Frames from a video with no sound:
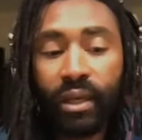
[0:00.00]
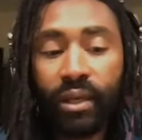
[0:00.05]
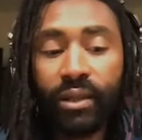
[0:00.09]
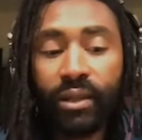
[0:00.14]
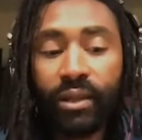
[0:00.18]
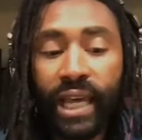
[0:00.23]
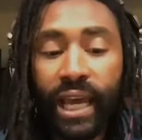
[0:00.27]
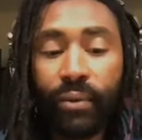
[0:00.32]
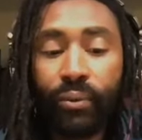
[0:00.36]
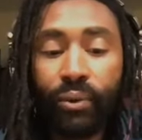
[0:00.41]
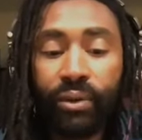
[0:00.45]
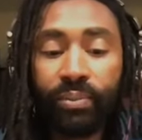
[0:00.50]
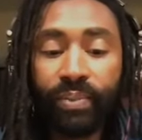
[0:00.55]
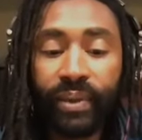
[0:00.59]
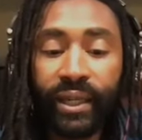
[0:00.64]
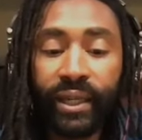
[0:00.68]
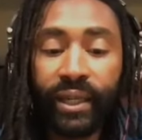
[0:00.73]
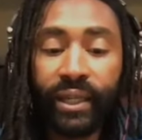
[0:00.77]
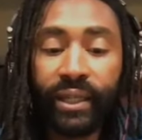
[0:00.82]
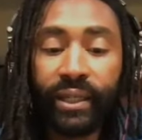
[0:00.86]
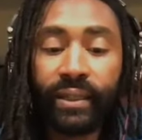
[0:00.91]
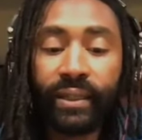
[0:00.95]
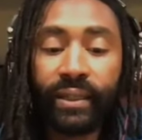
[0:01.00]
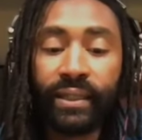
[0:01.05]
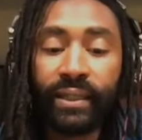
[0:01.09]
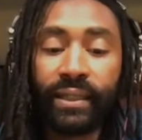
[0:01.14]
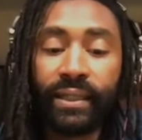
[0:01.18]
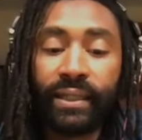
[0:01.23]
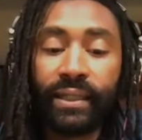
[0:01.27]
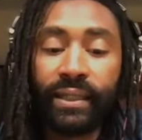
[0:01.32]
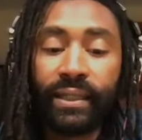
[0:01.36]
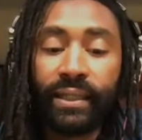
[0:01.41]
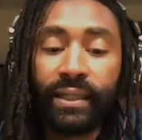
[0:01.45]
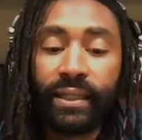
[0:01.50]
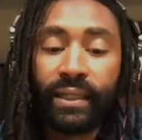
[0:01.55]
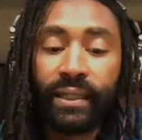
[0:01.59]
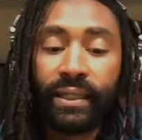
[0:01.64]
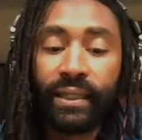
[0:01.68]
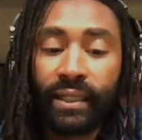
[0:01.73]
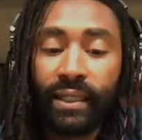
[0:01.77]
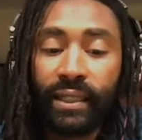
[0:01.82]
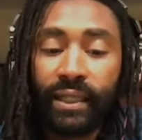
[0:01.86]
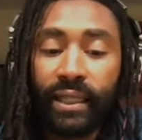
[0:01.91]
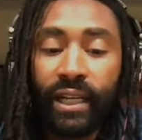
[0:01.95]
That would be,
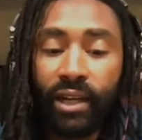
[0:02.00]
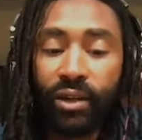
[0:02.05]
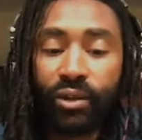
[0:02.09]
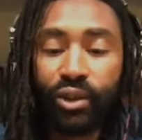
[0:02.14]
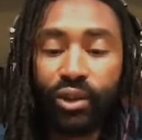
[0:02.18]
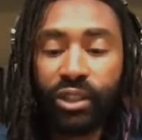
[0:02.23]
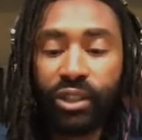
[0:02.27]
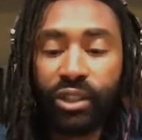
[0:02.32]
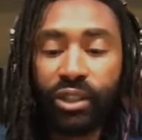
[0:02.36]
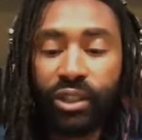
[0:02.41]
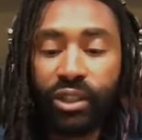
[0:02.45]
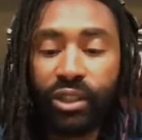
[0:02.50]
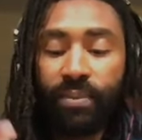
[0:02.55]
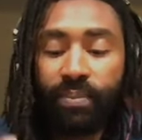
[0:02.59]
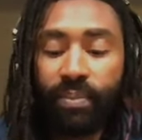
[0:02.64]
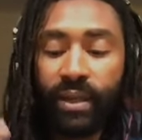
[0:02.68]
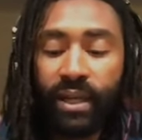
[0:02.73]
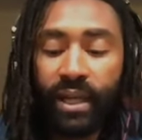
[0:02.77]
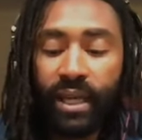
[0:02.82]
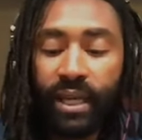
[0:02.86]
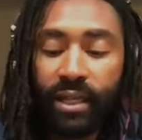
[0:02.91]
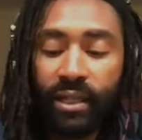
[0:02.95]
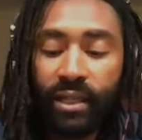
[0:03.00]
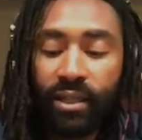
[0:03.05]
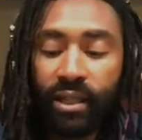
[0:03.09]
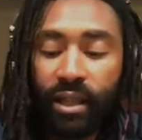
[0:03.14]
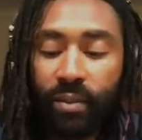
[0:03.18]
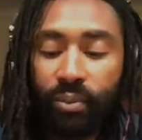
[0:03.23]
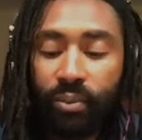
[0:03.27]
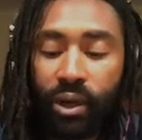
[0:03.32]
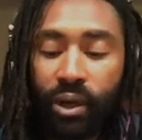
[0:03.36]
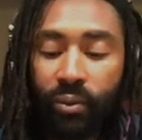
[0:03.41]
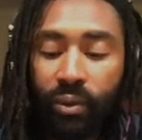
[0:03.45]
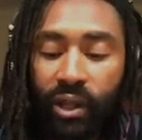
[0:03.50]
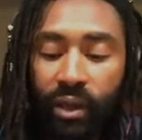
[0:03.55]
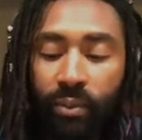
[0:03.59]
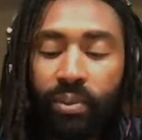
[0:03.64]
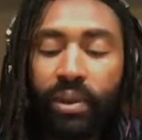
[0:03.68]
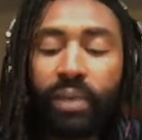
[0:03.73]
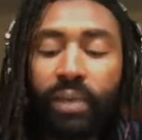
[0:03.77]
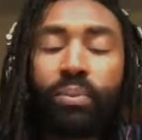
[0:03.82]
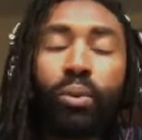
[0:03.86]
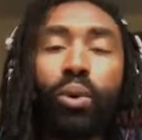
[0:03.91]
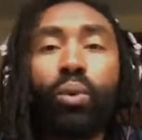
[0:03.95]
you know, just kind of getting to that point where like
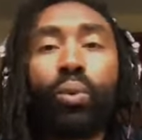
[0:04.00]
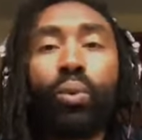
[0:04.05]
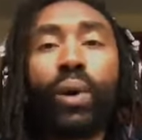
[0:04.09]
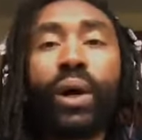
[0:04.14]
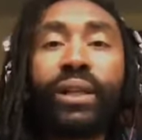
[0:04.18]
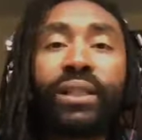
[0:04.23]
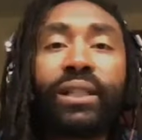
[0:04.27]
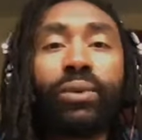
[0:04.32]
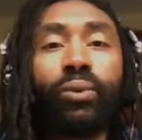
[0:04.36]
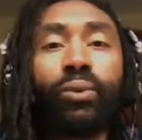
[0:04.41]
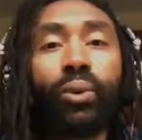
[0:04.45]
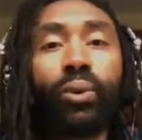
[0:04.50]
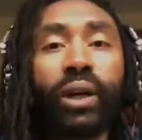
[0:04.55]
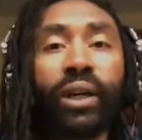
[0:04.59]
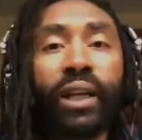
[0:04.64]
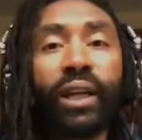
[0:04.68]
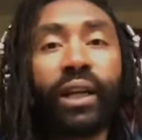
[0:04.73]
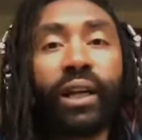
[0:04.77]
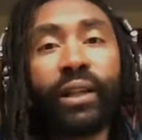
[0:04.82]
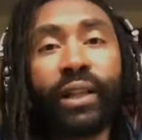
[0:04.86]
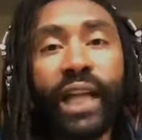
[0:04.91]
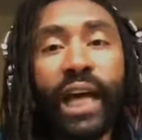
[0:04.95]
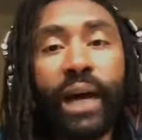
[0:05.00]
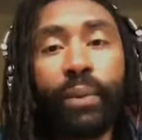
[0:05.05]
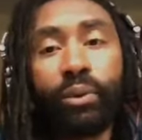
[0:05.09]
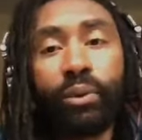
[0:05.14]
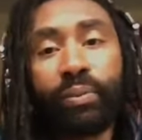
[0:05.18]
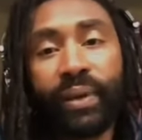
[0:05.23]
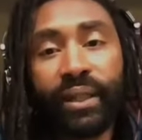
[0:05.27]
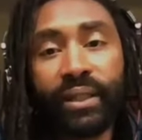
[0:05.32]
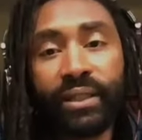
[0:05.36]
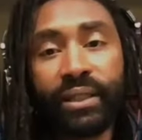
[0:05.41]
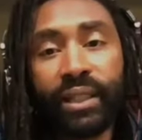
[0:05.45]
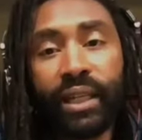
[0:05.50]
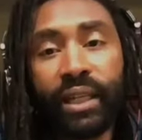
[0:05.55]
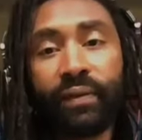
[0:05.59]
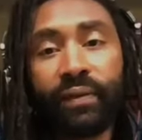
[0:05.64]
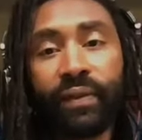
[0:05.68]
people will want to work and collab with me and stuff.